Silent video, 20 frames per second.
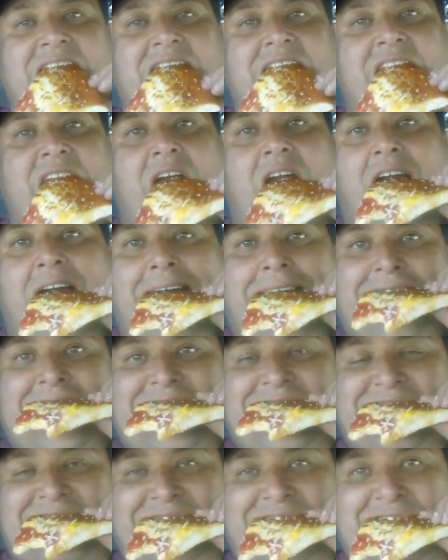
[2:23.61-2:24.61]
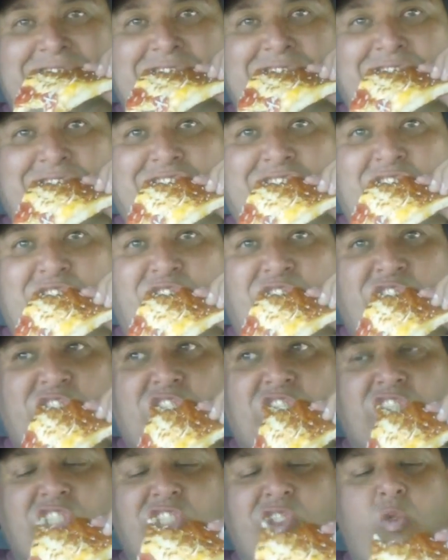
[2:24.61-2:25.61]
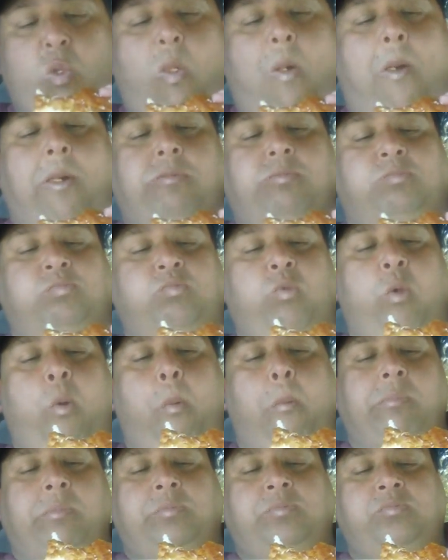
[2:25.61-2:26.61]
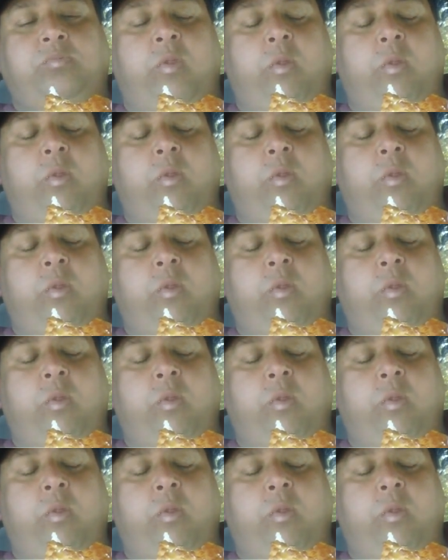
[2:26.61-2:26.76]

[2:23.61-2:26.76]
Nobody speaks.